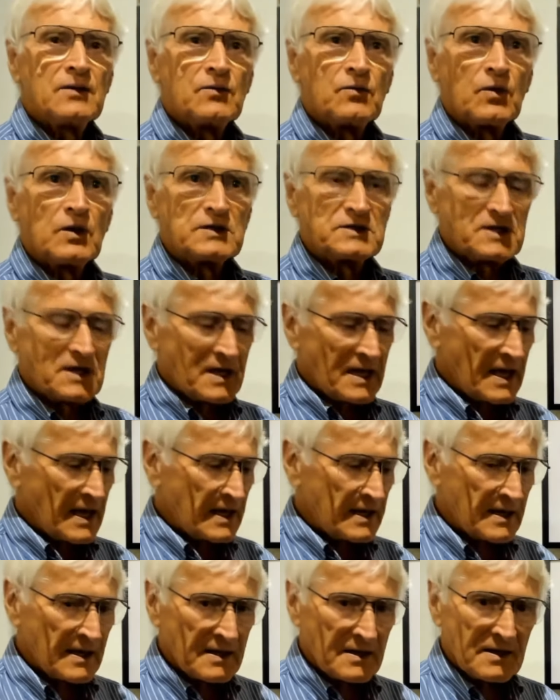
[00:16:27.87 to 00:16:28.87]
was he
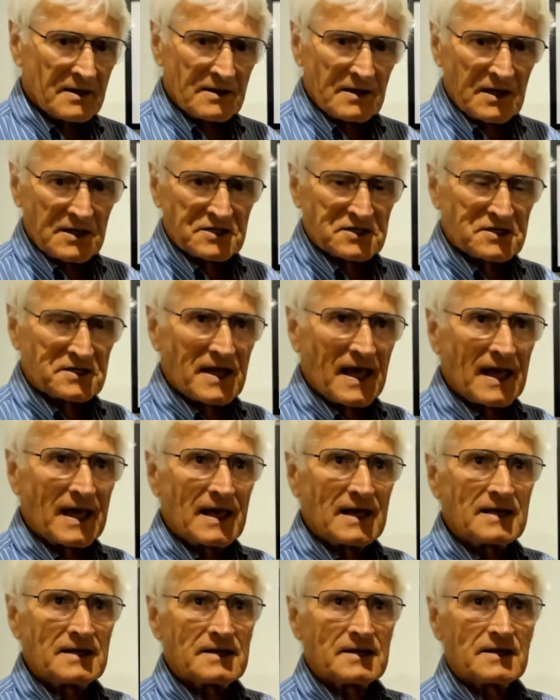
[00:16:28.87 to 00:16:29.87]
had a
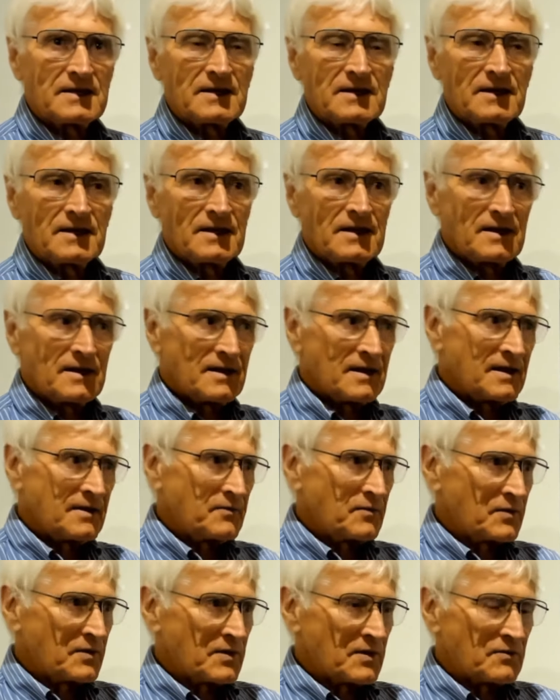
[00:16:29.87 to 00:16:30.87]
stand
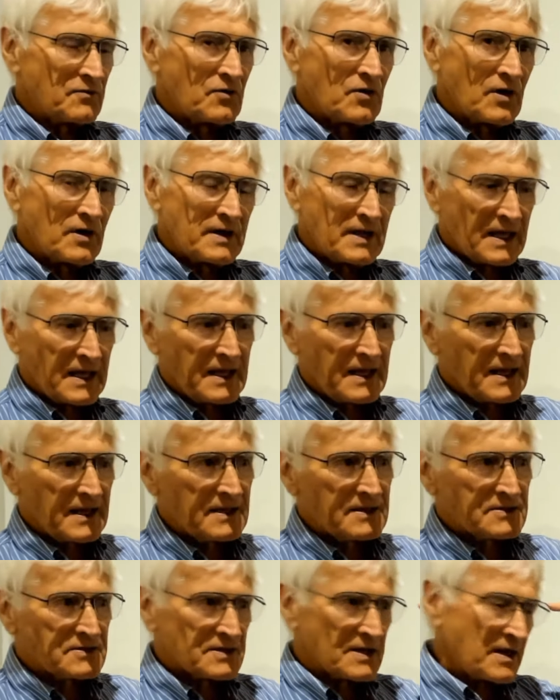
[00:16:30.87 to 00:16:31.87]
with the rod
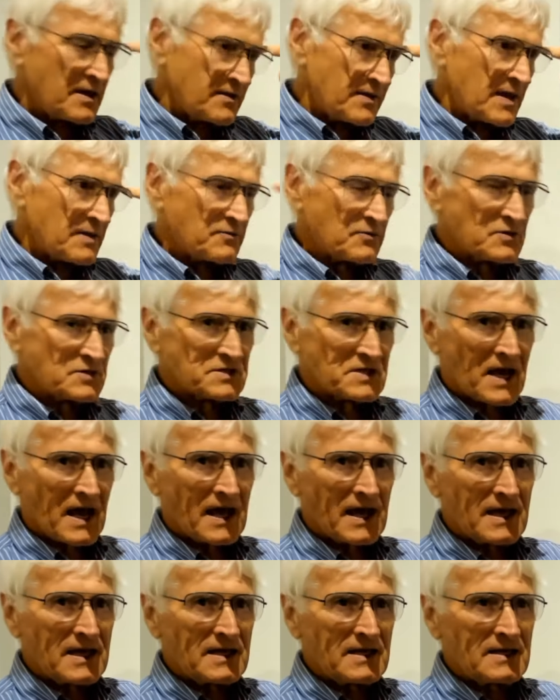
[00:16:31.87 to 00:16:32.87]
here, so that was
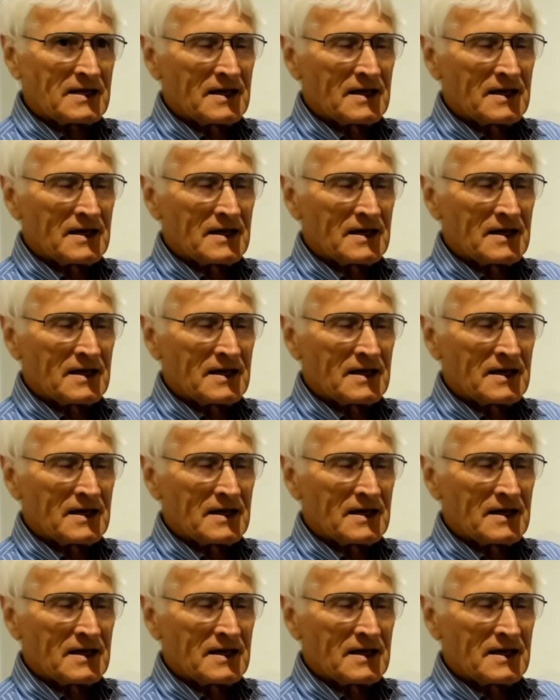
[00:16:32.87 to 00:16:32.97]
A.